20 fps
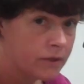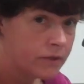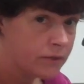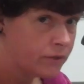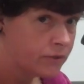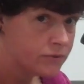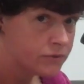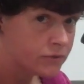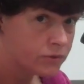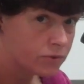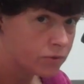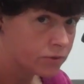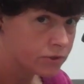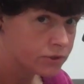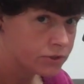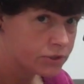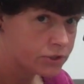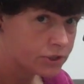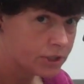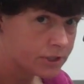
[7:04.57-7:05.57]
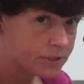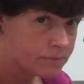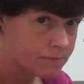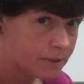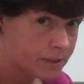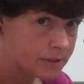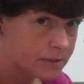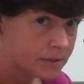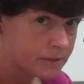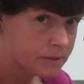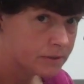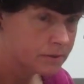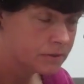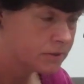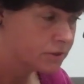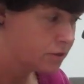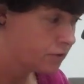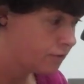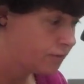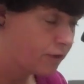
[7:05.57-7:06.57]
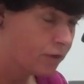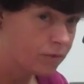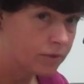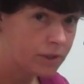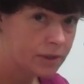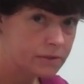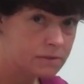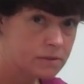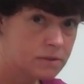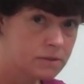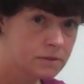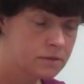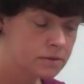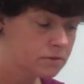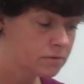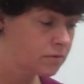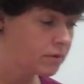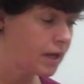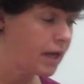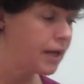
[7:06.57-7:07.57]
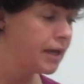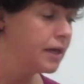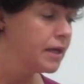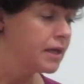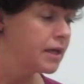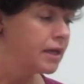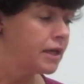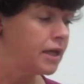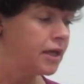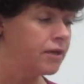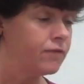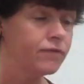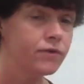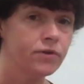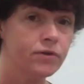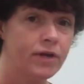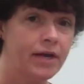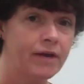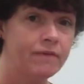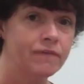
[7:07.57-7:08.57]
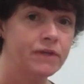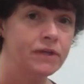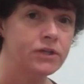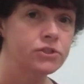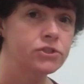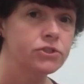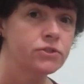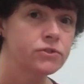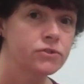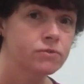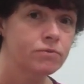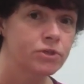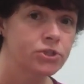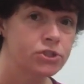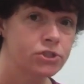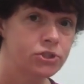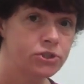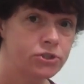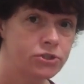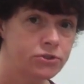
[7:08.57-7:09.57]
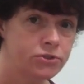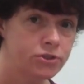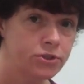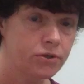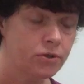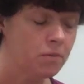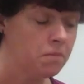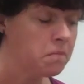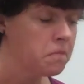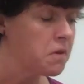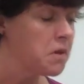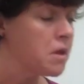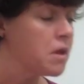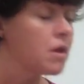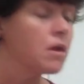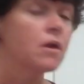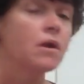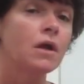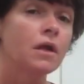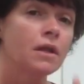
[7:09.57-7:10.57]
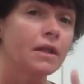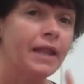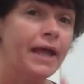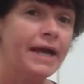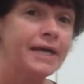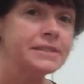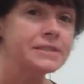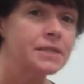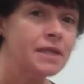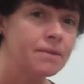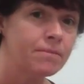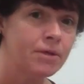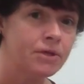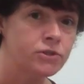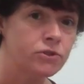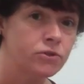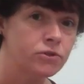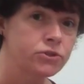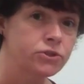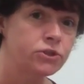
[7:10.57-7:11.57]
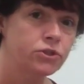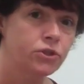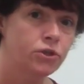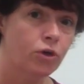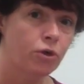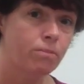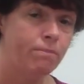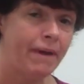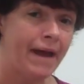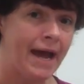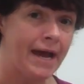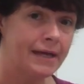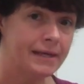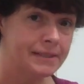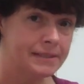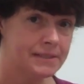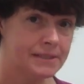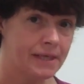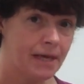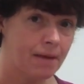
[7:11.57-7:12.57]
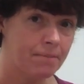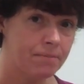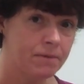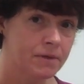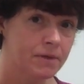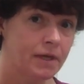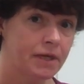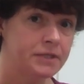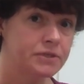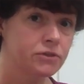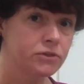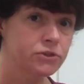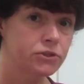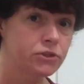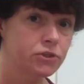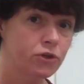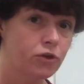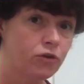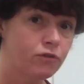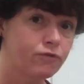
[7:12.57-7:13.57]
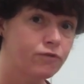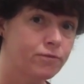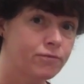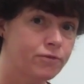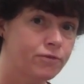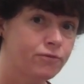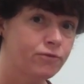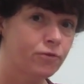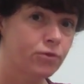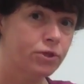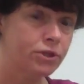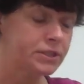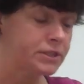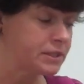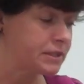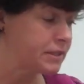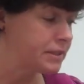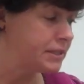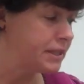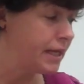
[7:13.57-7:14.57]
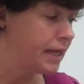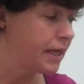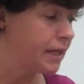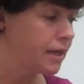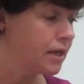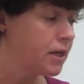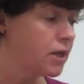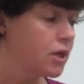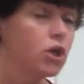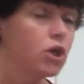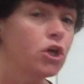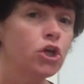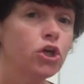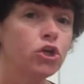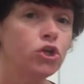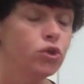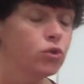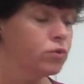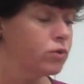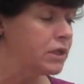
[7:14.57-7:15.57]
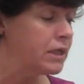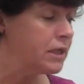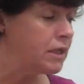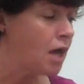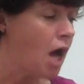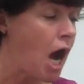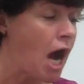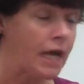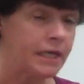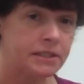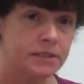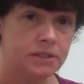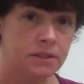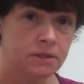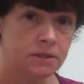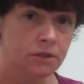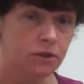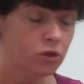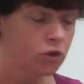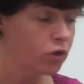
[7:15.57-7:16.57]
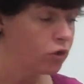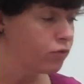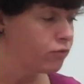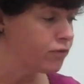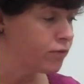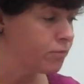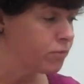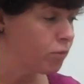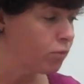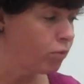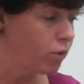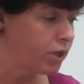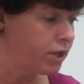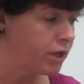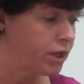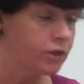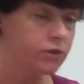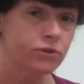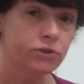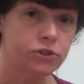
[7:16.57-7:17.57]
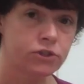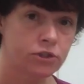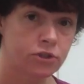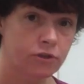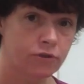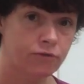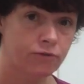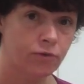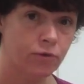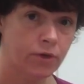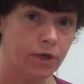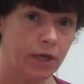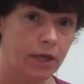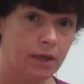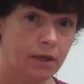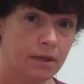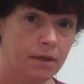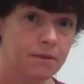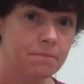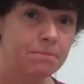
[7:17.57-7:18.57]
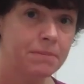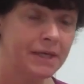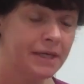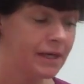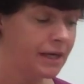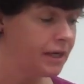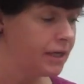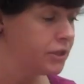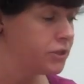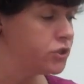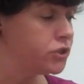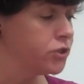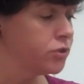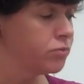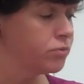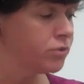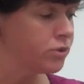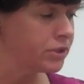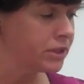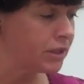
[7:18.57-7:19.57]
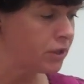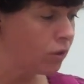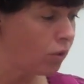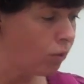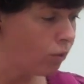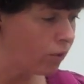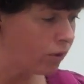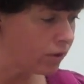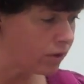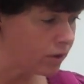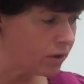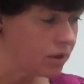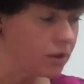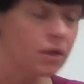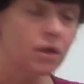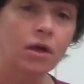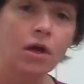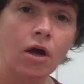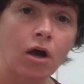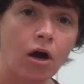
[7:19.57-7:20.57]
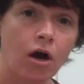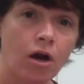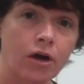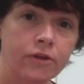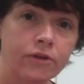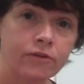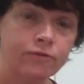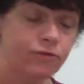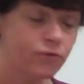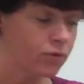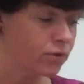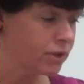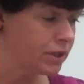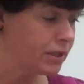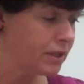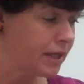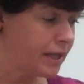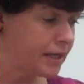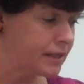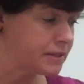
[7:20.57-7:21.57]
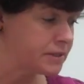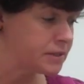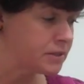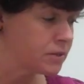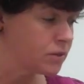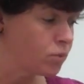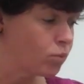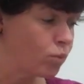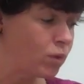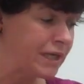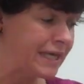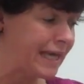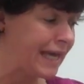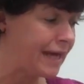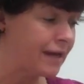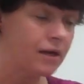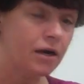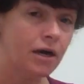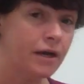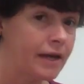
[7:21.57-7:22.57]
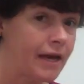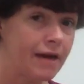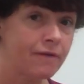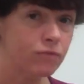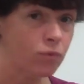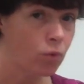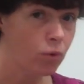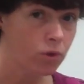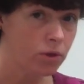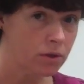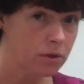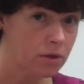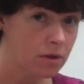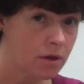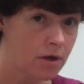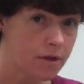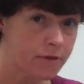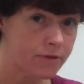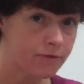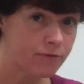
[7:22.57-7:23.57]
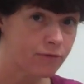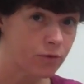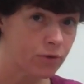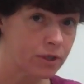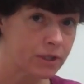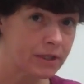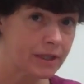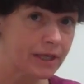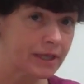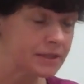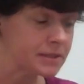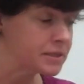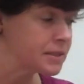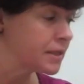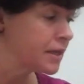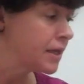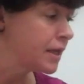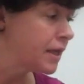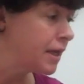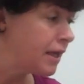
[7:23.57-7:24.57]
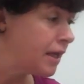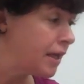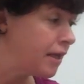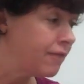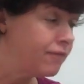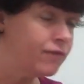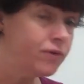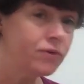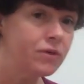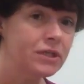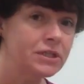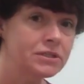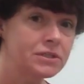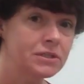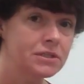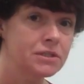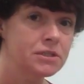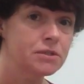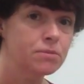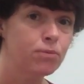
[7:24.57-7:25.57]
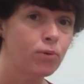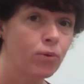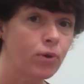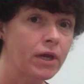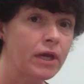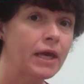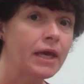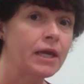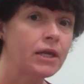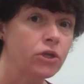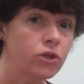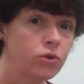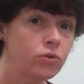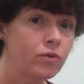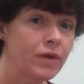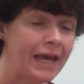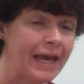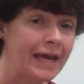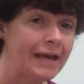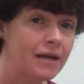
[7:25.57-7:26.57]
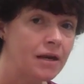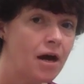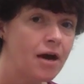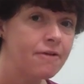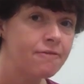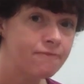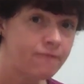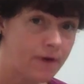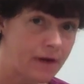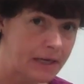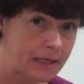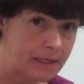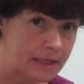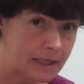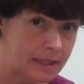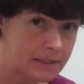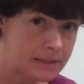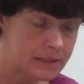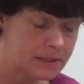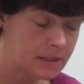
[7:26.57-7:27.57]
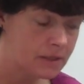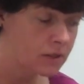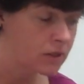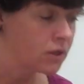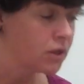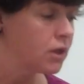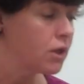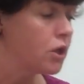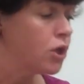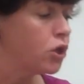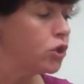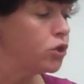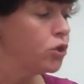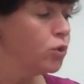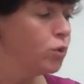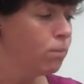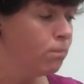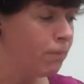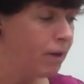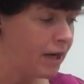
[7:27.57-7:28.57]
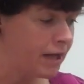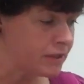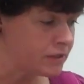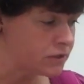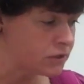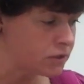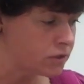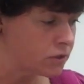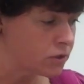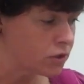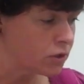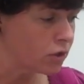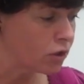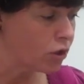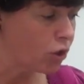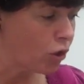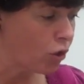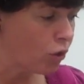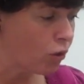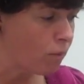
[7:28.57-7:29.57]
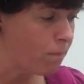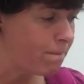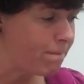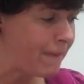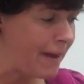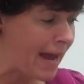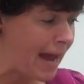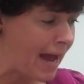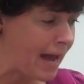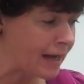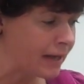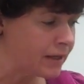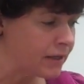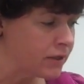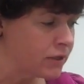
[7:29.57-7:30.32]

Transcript: use the coarse adjustment to focus, okay? If you're having issues, what should you do? Last time I told you to go back a step. I told you to go from the 40 to the 10. You cannot go from the 100 to the 40 because you will get oil on the 40 lens. We cannot have oil on the 40 lens. If you get to this point and you cannot find it, you must go back